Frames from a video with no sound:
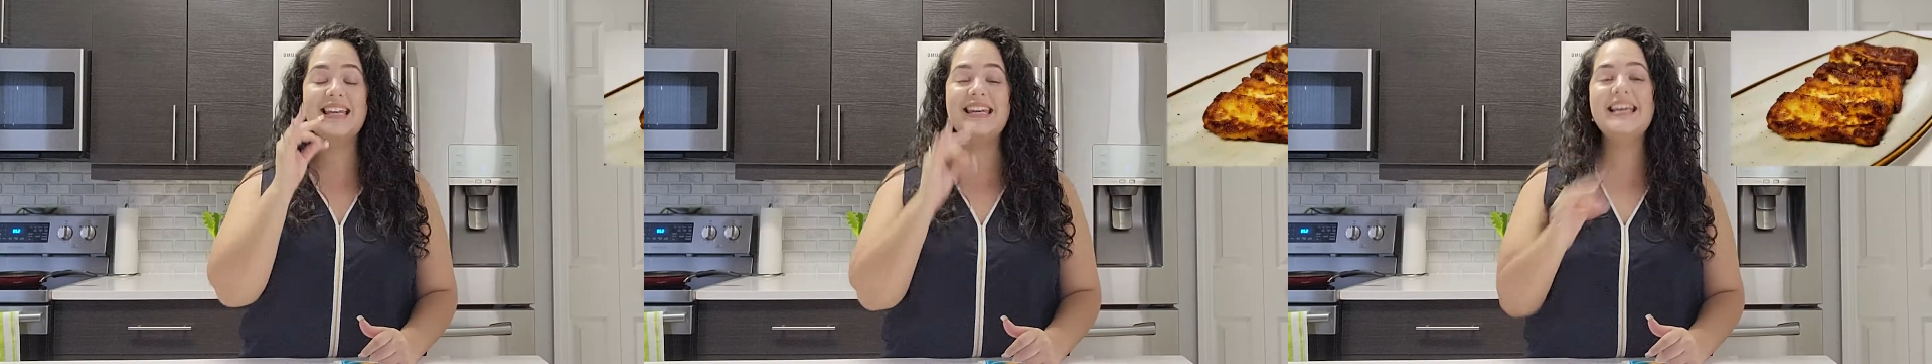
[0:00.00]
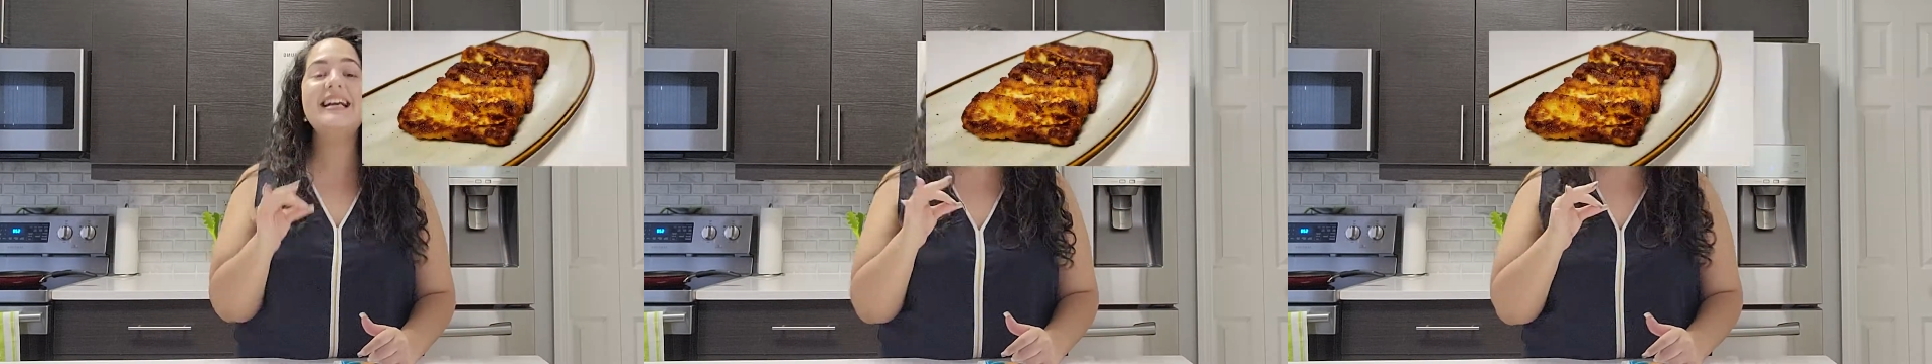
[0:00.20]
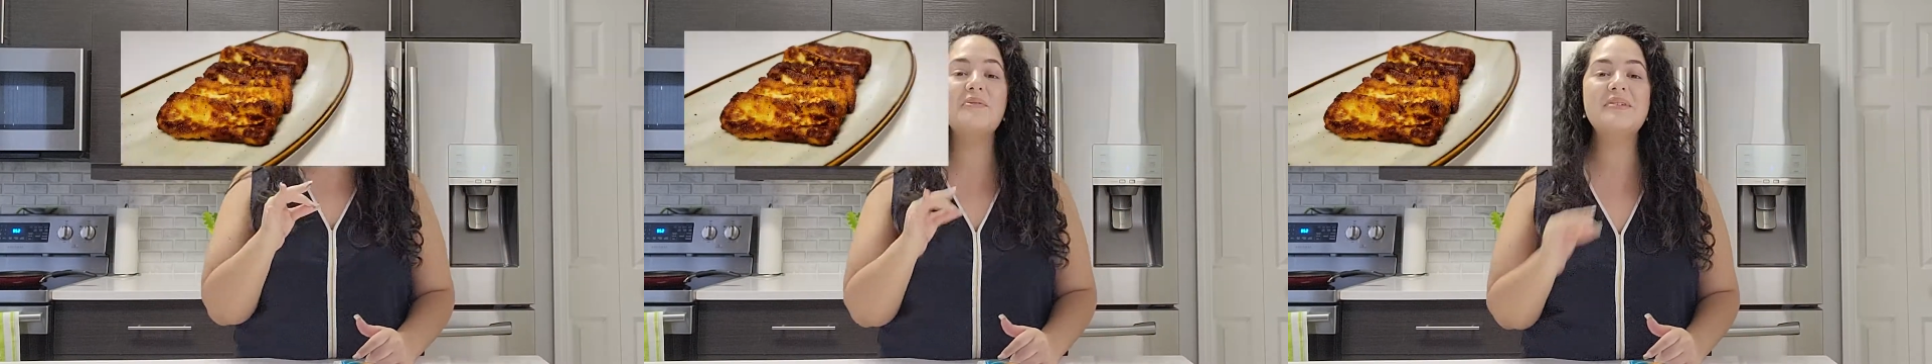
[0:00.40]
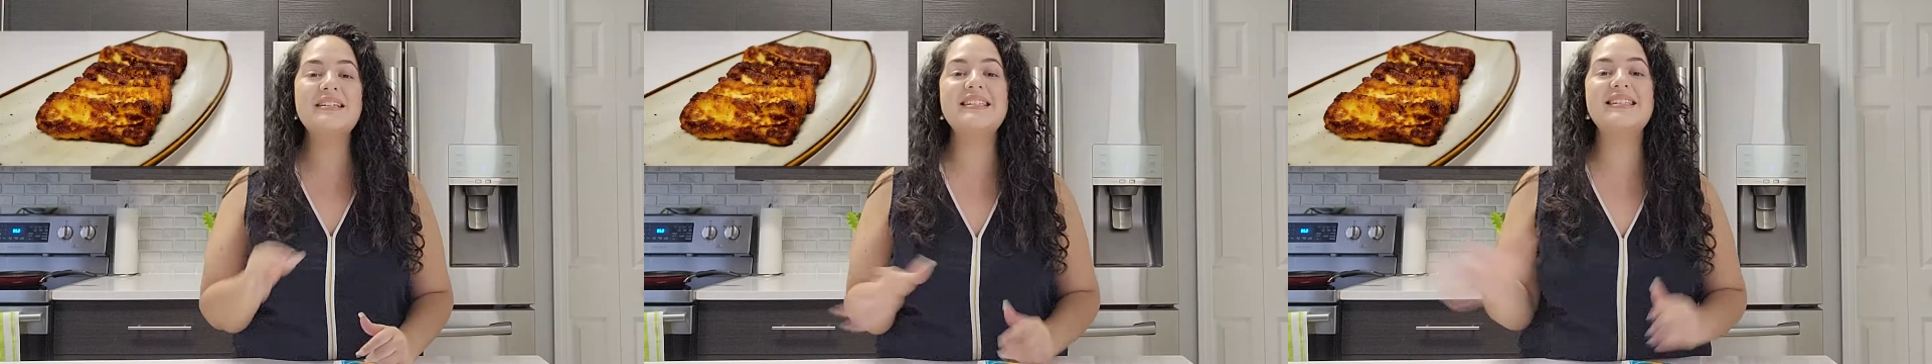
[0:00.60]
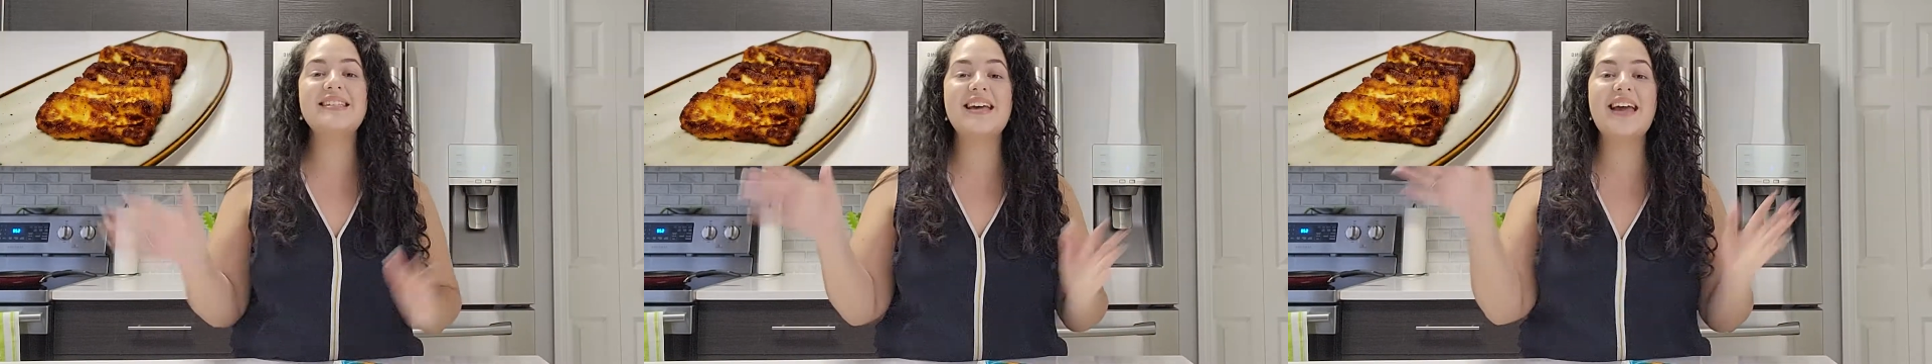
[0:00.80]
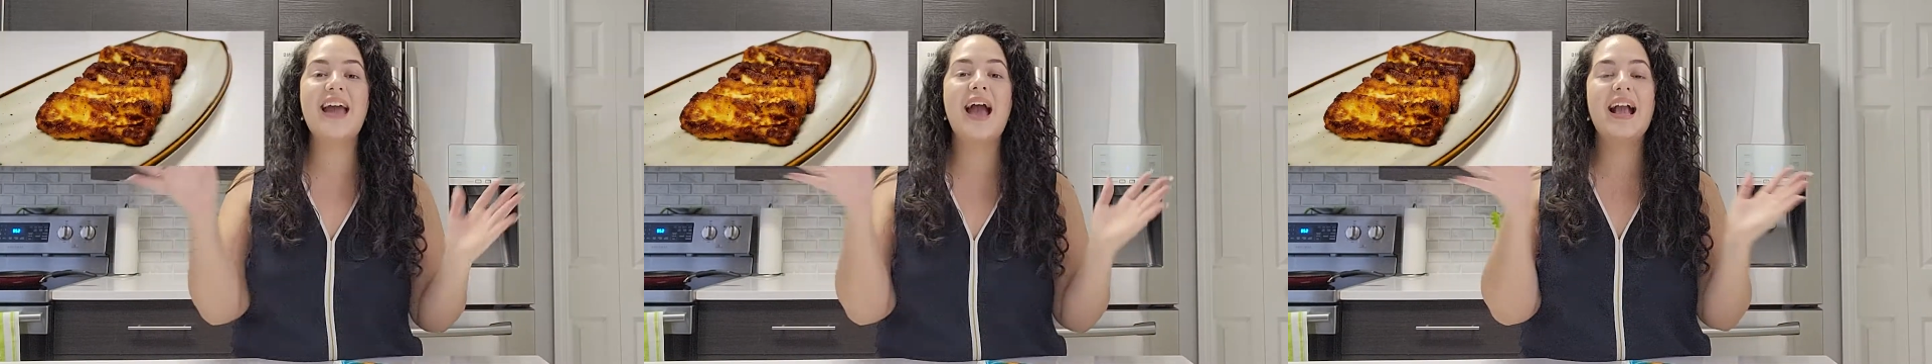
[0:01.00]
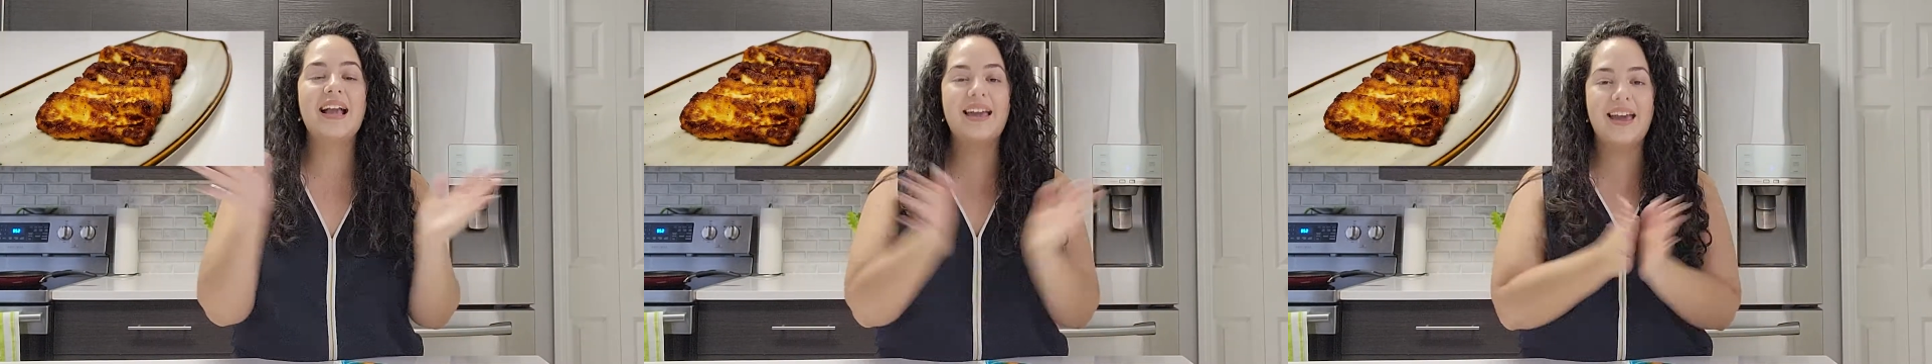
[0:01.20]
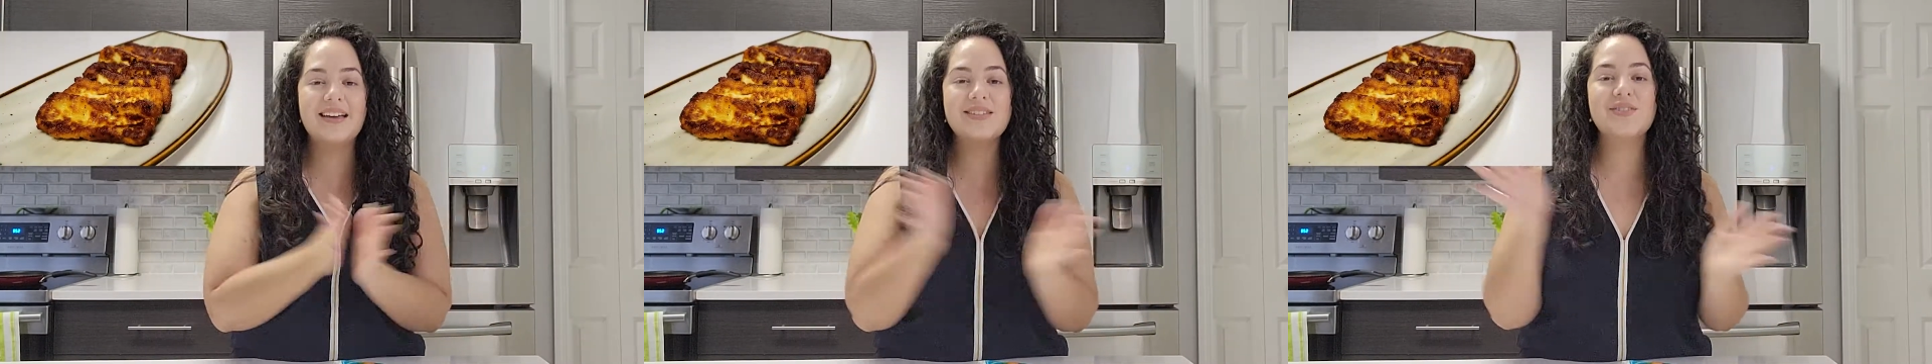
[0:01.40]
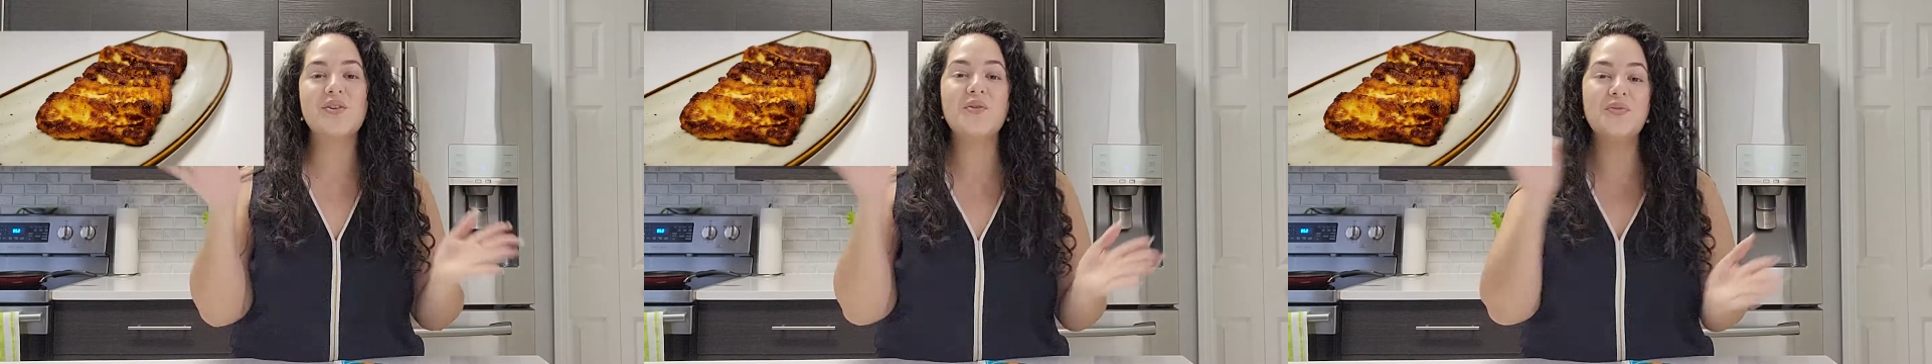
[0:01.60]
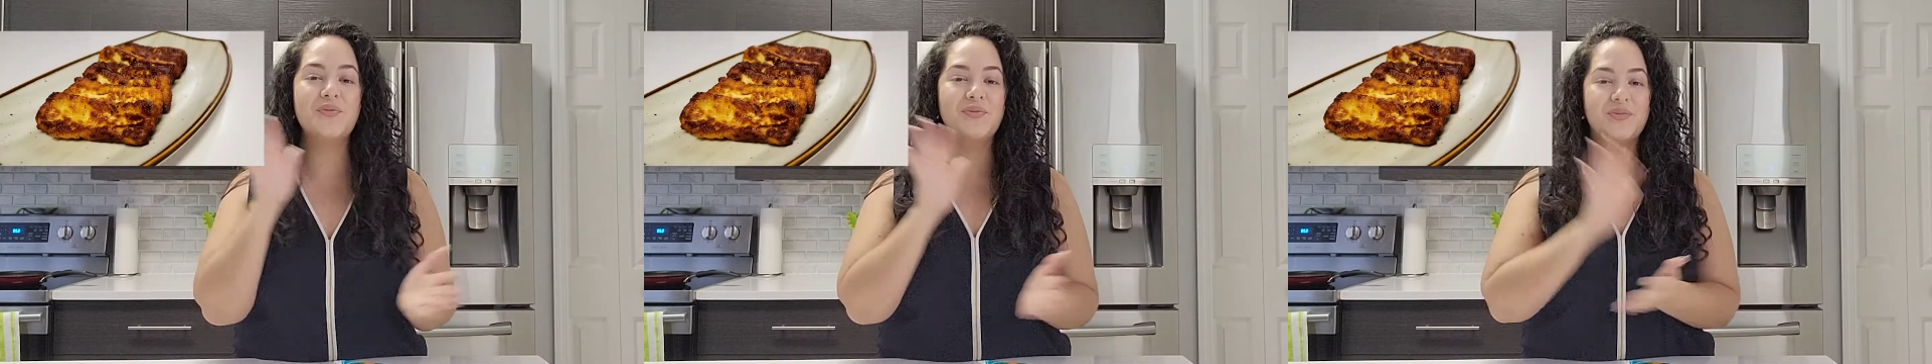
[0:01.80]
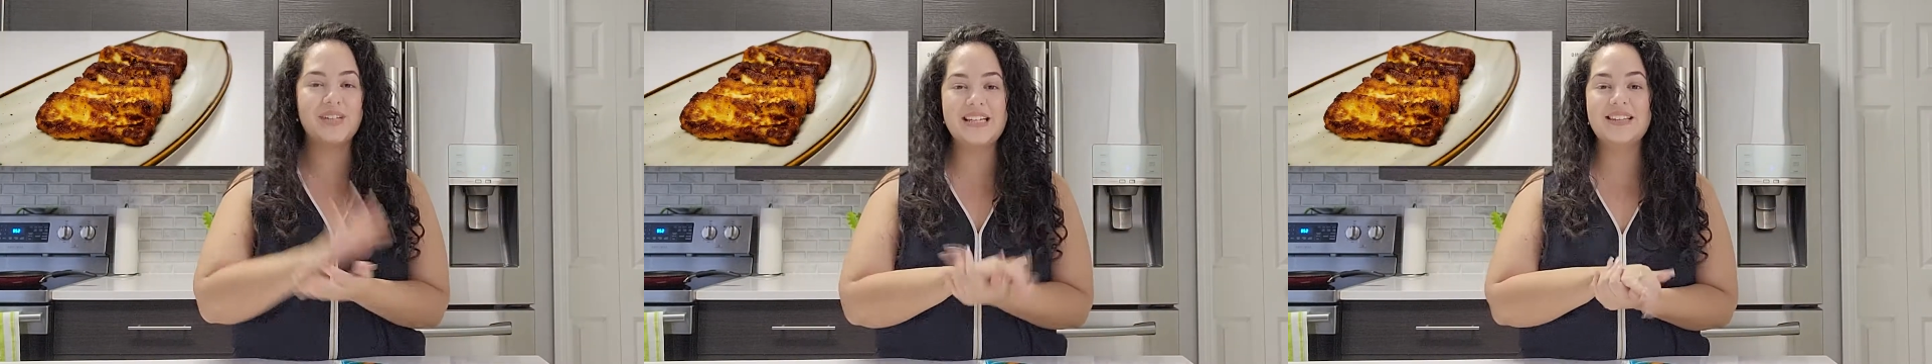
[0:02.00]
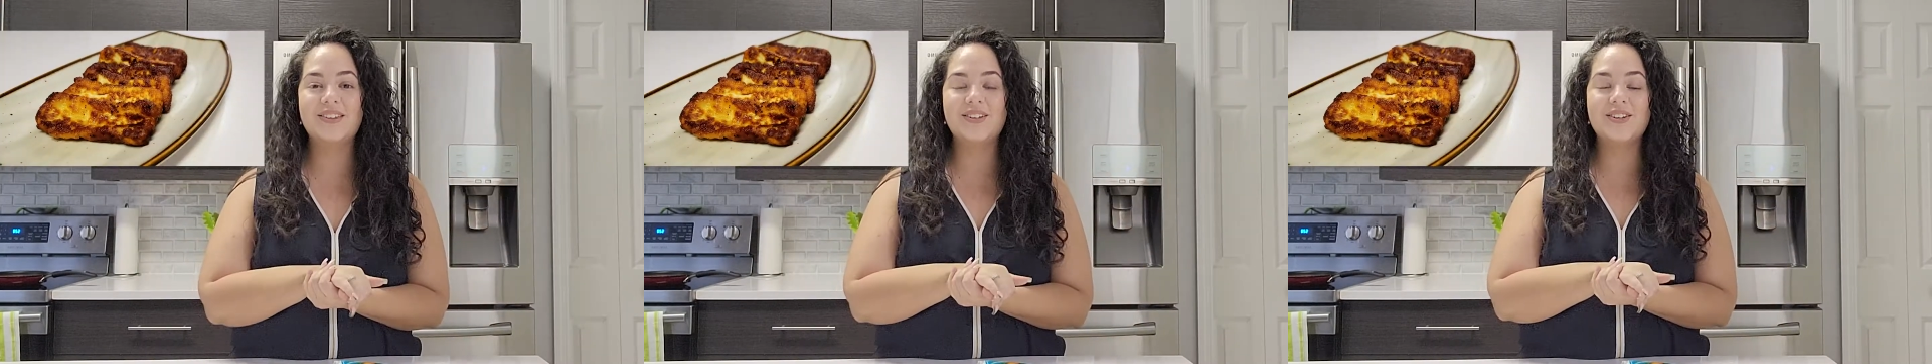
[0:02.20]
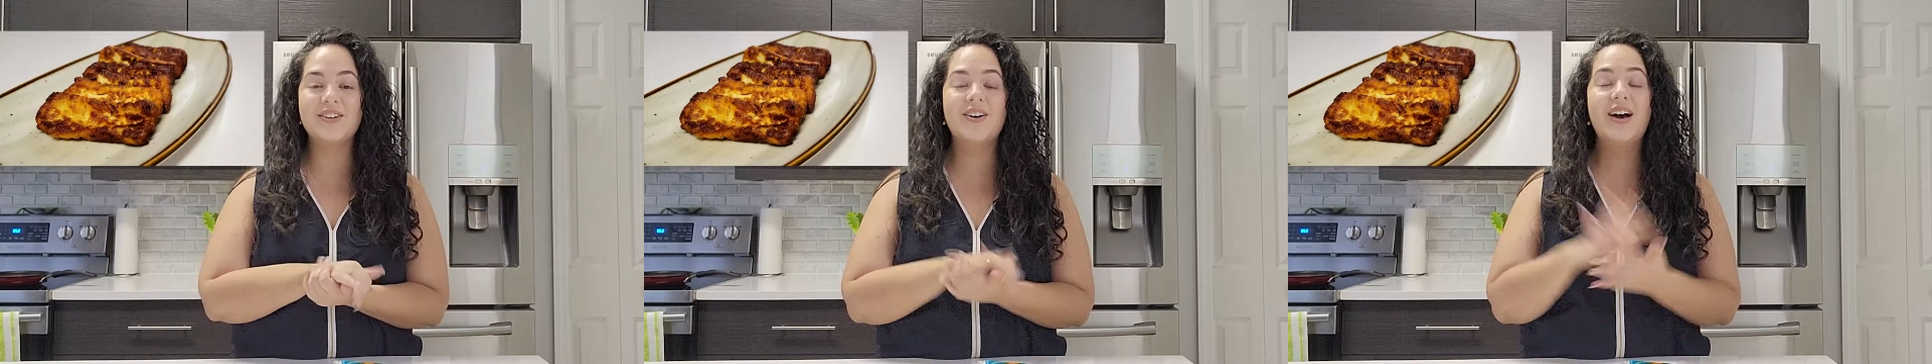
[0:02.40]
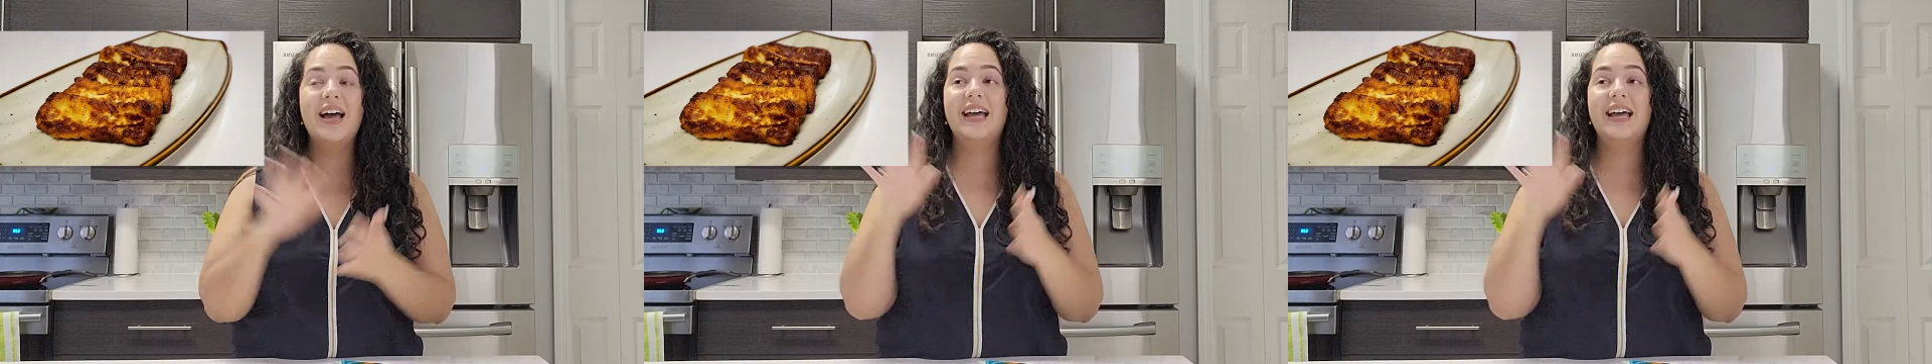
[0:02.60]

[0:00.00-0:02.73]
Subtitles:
Nicaraguense queso frito.